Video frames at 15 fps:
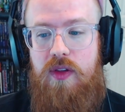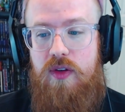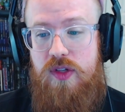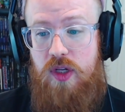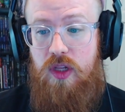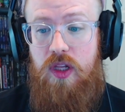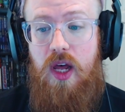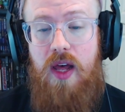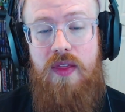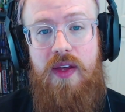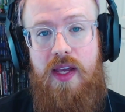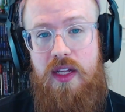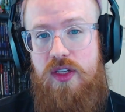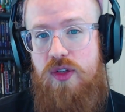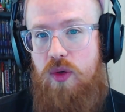There's a lot that
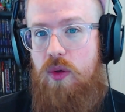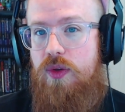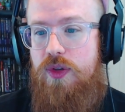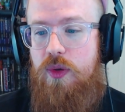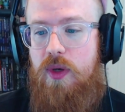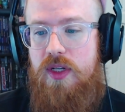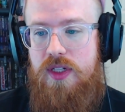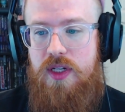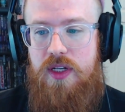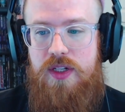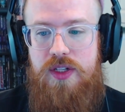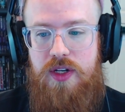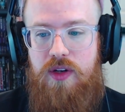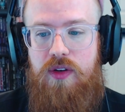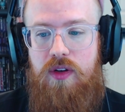gets told to us in a
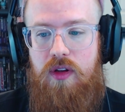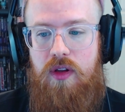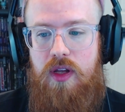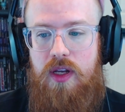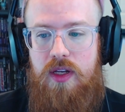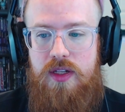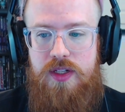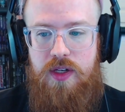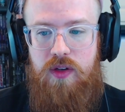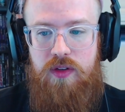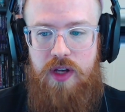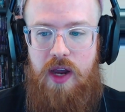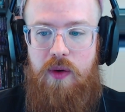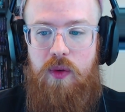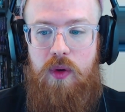single
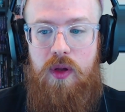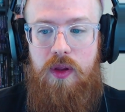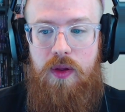die roll.